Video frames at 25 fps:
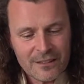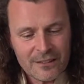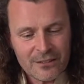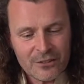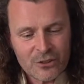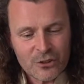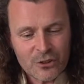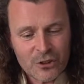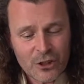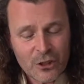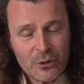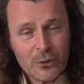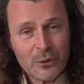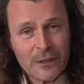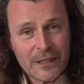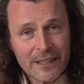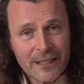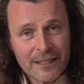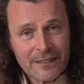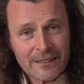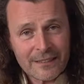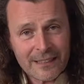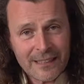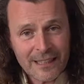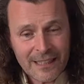soak
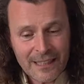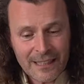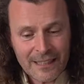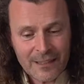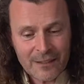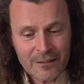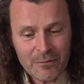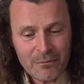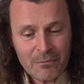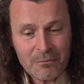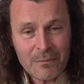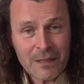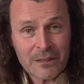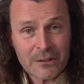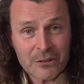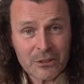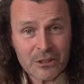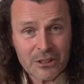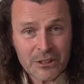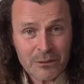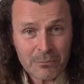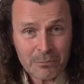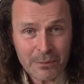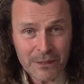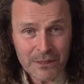it in
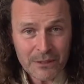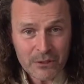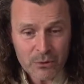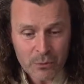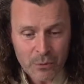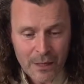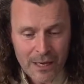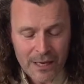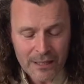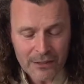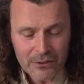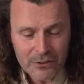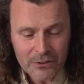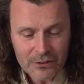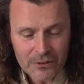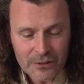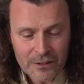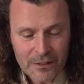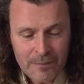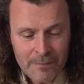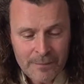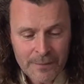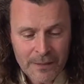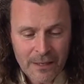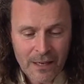melted beeswax.
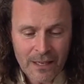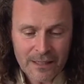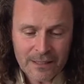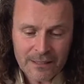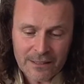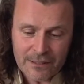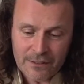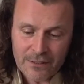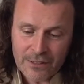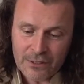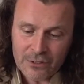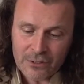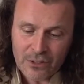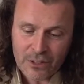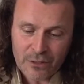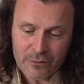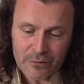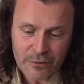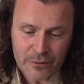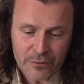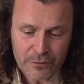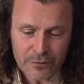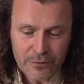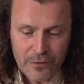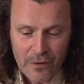I did this
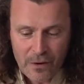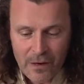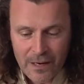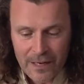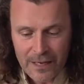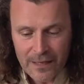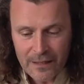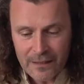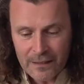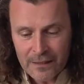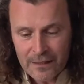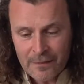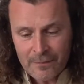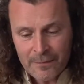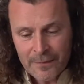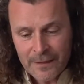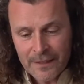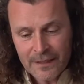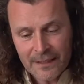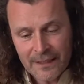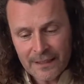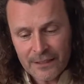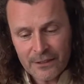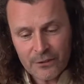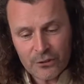over a fire.
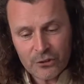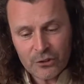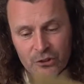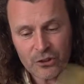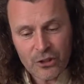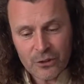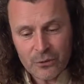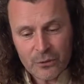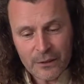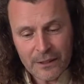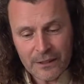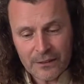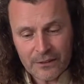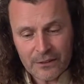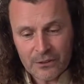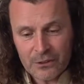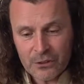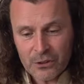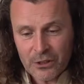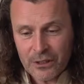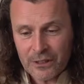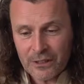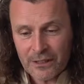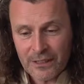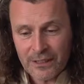You soak it
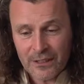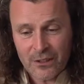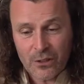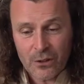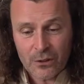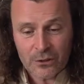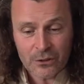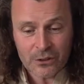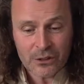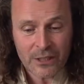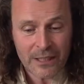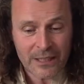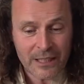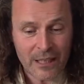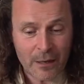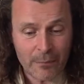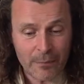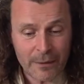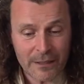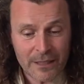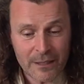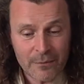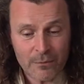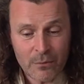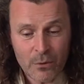until it can't take
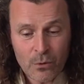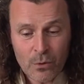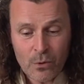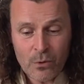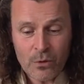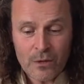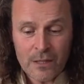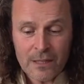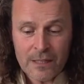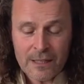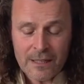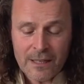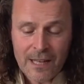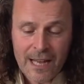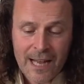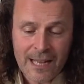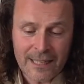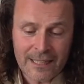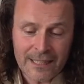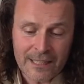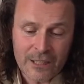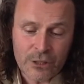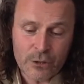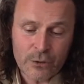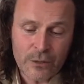up any more,
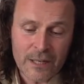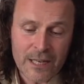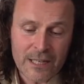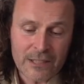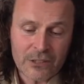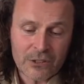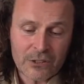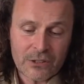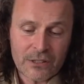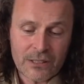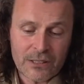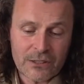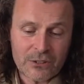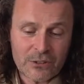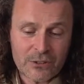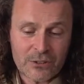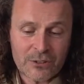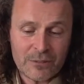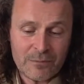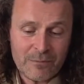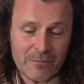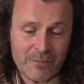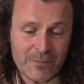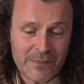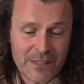and it creates
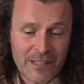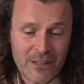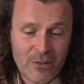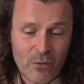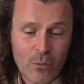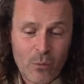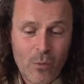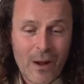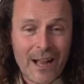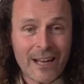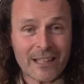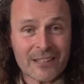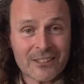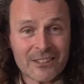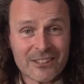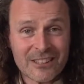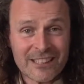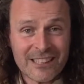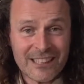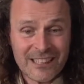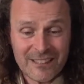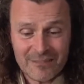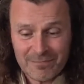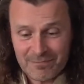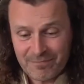this
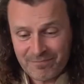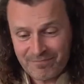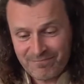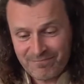waxy